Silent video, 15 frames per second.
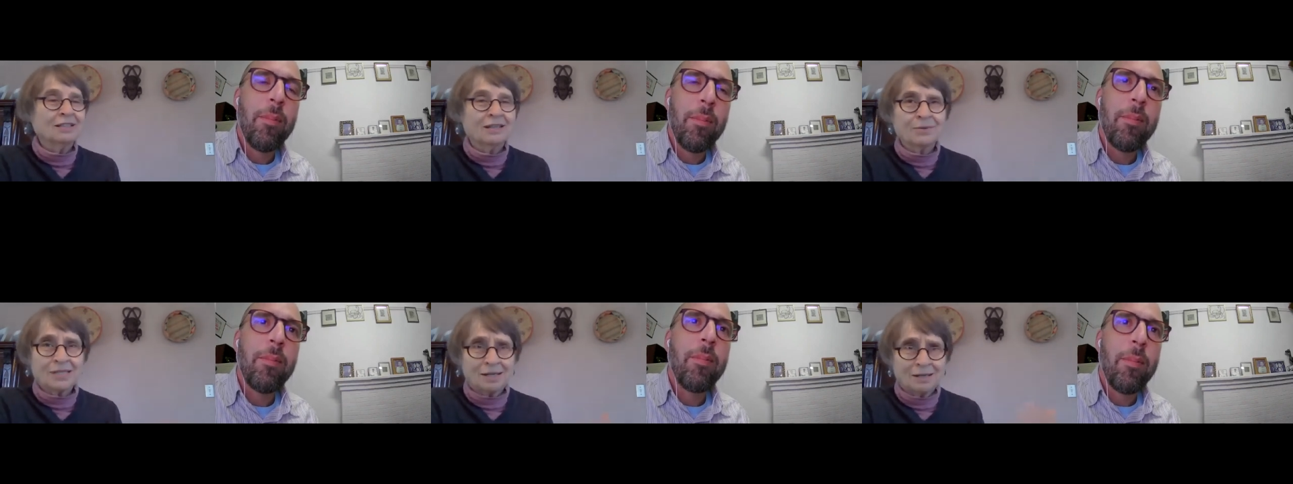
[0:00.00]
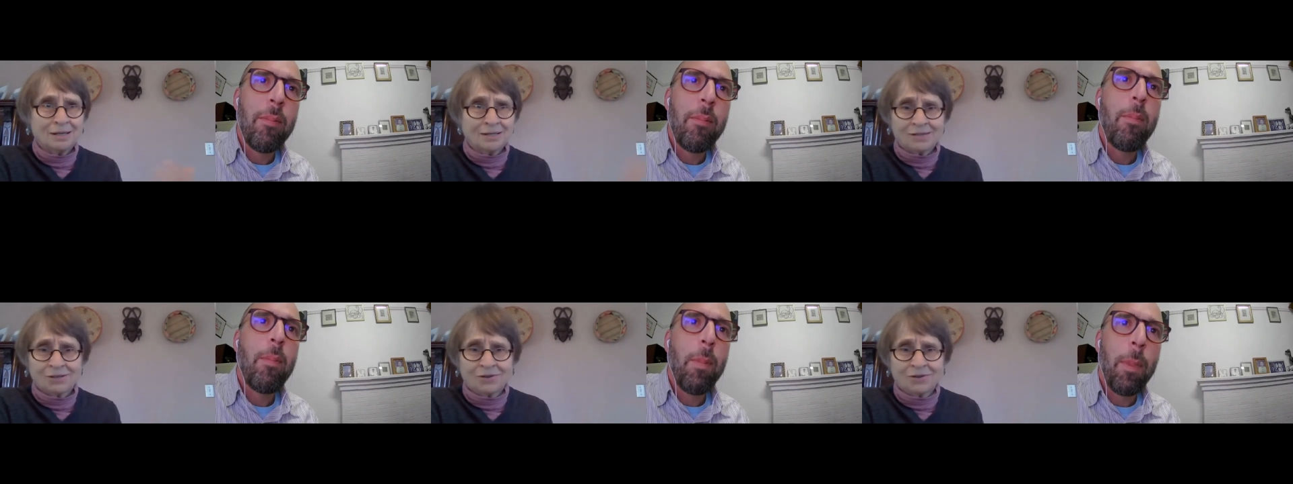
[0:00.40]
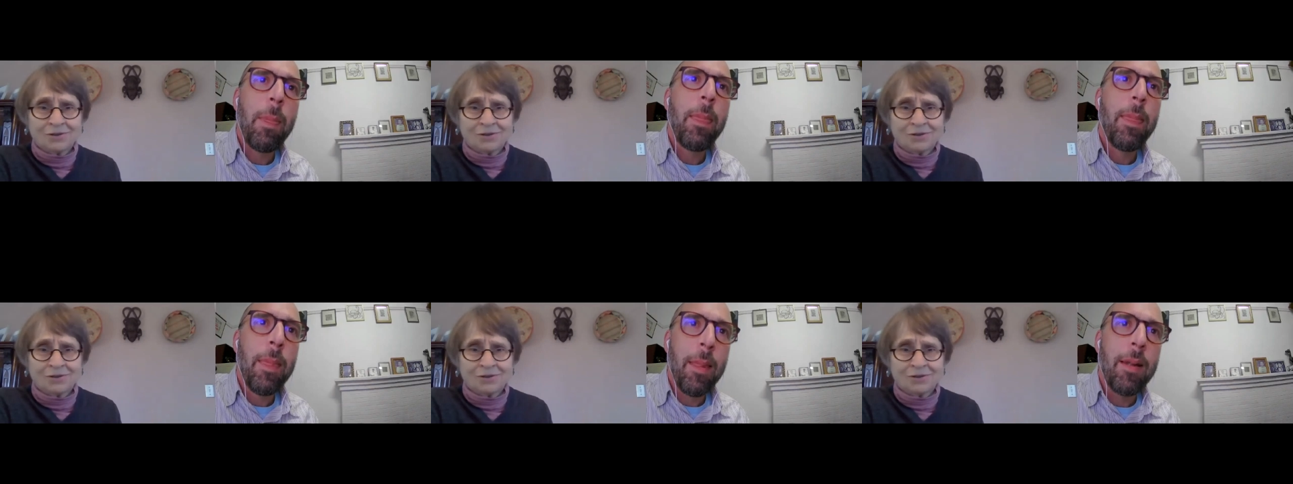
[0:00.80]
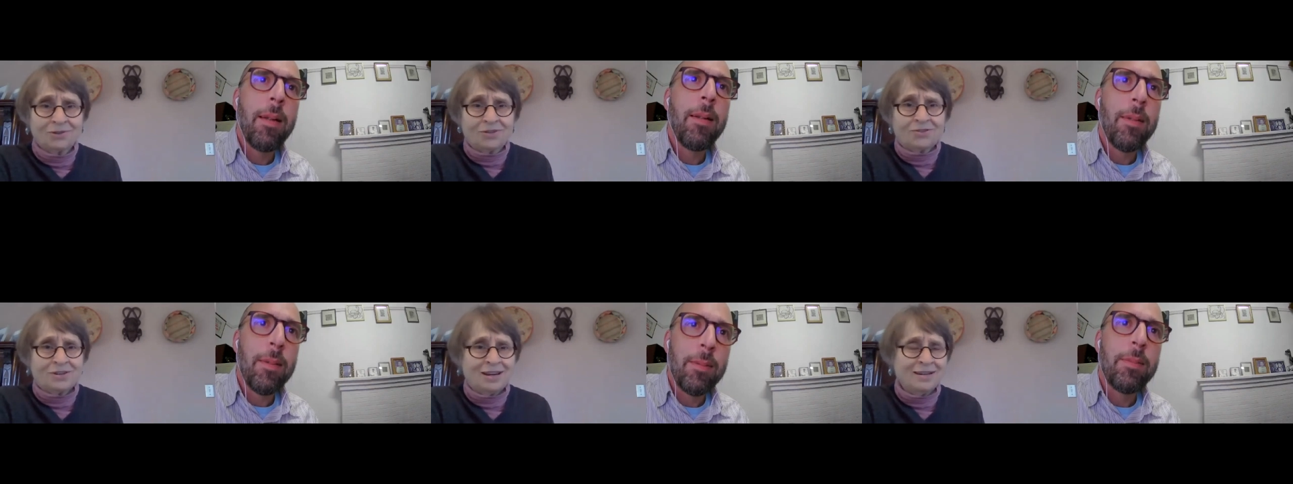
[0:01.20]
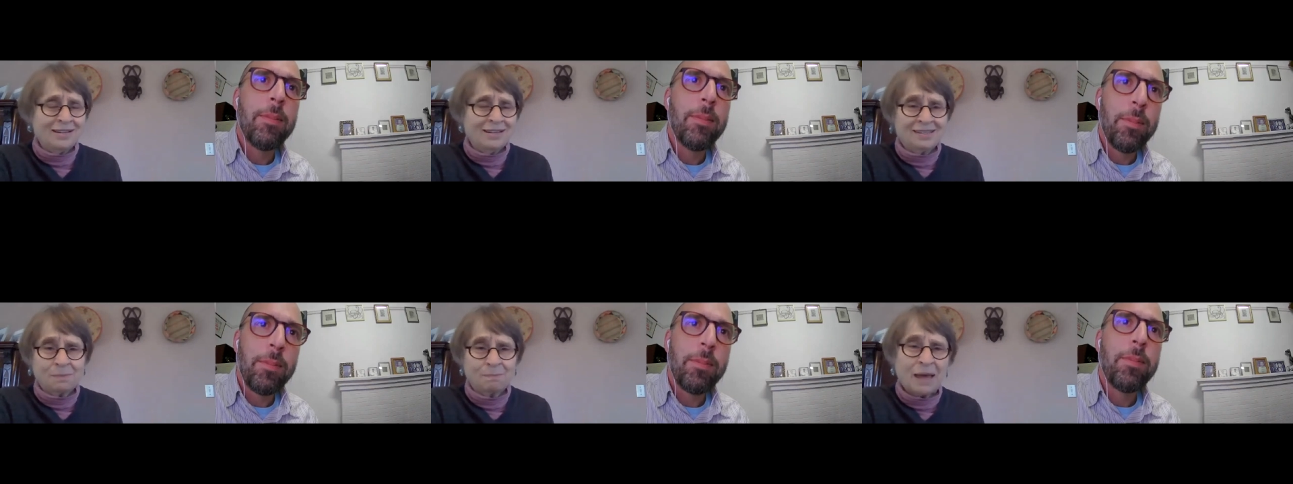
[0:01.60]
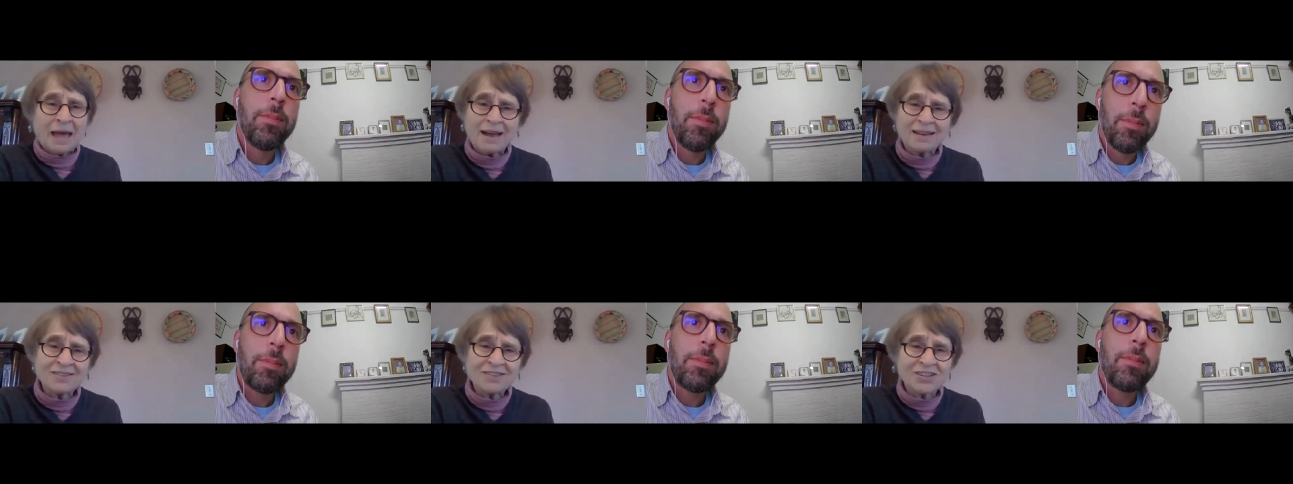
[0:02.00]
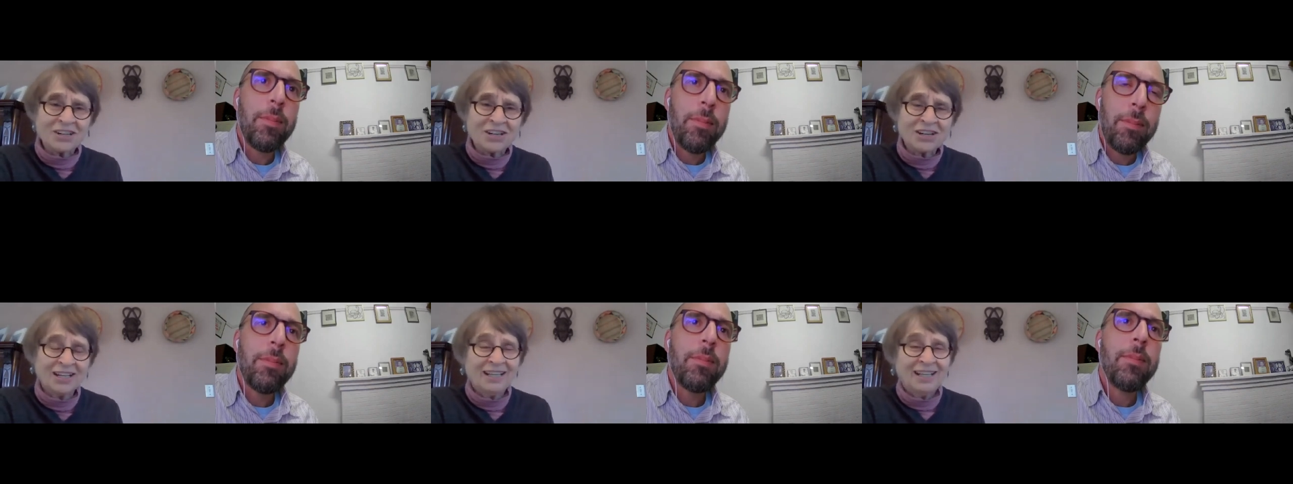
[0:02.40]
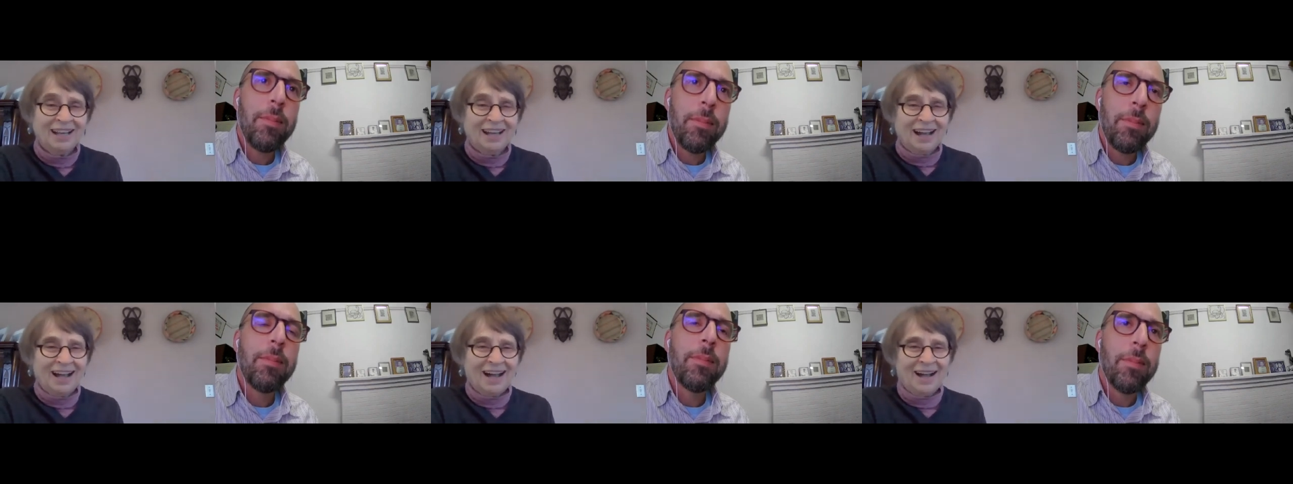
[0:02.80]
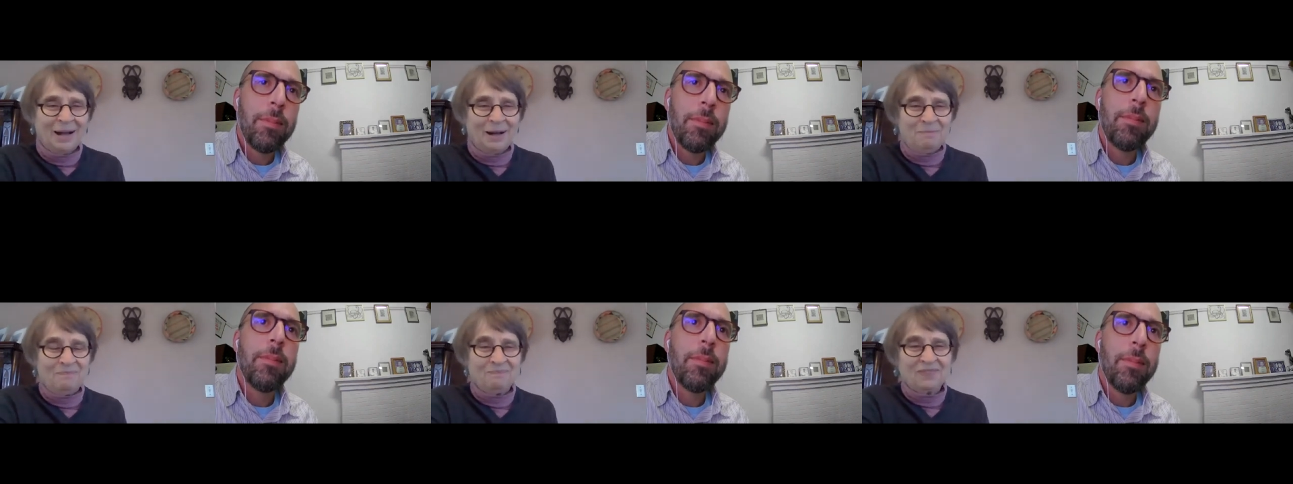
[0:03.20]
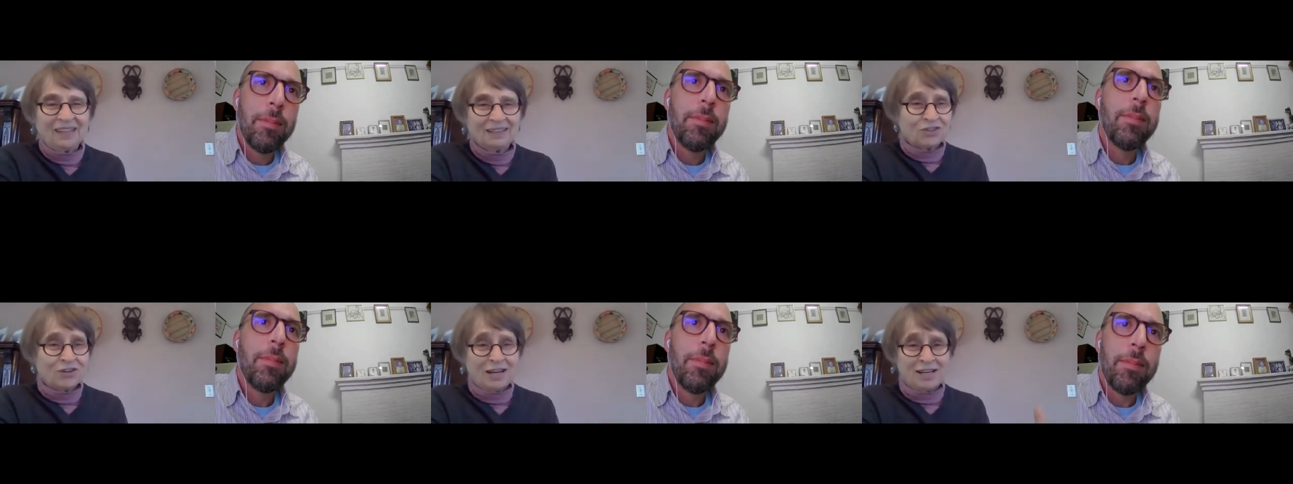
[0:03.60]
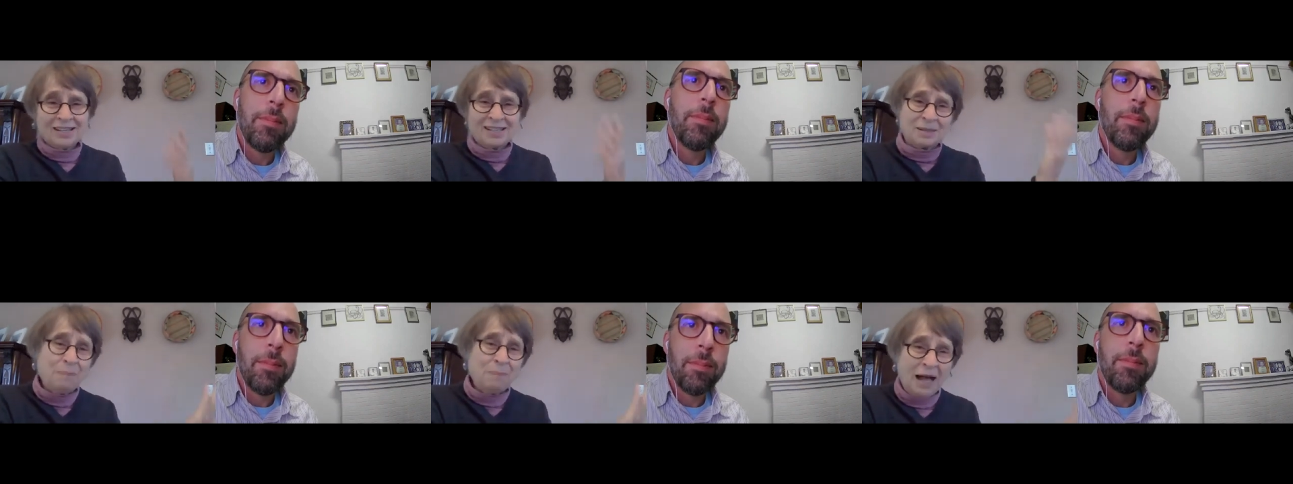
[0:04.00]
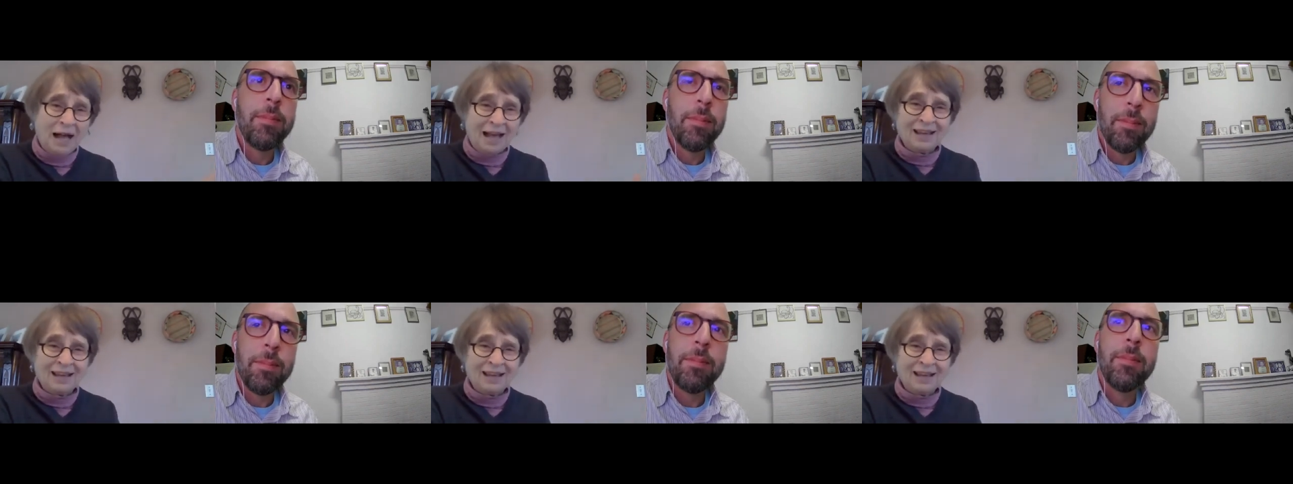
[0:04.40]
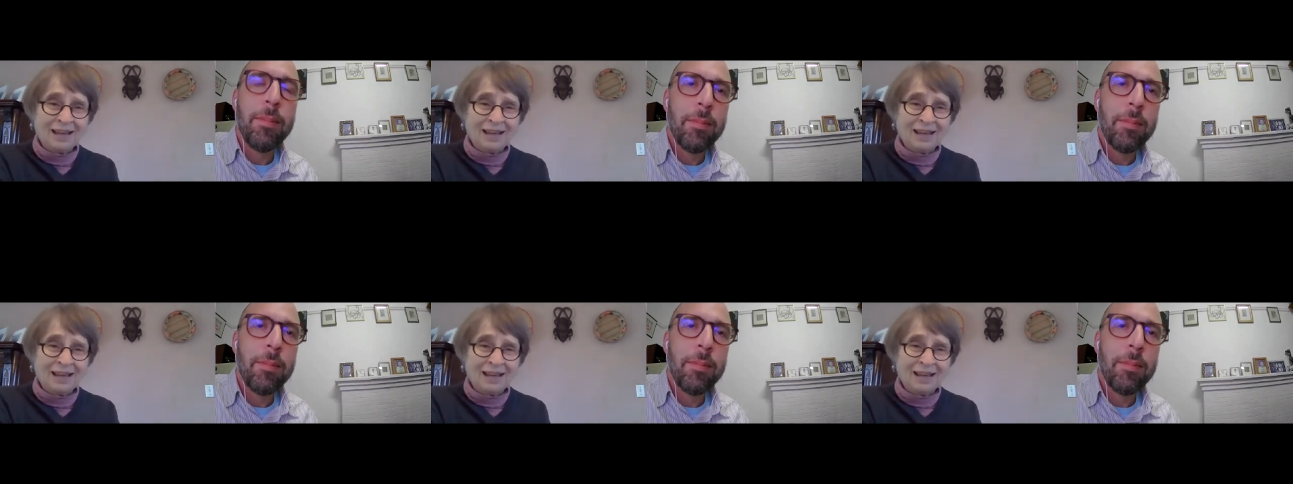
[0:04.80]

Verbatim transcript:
Speaker 1: He was also trained as a pastor, um, trained as a pilot.